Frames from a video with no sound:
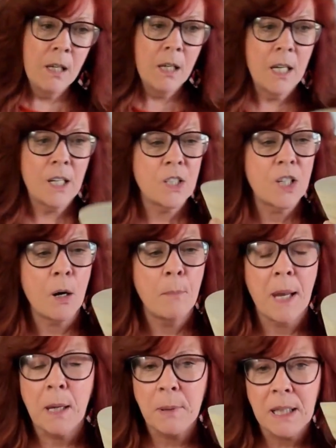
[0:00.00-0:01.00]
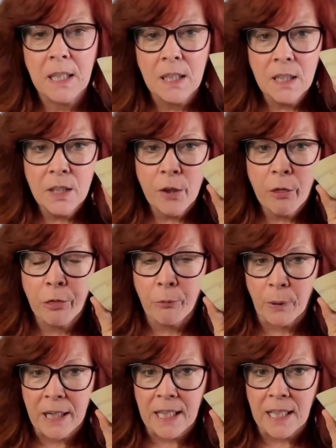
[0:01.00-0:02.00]
Here's our baby
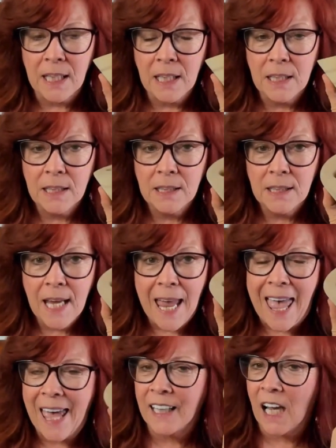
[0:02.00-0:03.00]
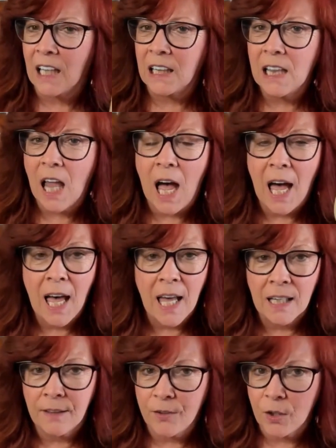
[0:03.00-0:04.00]
3. And a lot
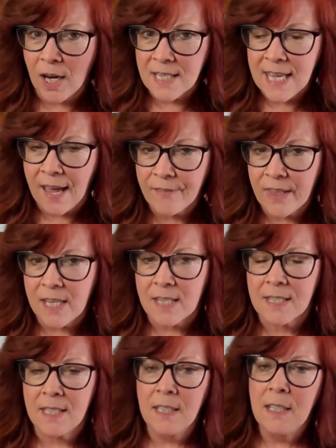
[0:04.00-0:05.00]
of you guys have this.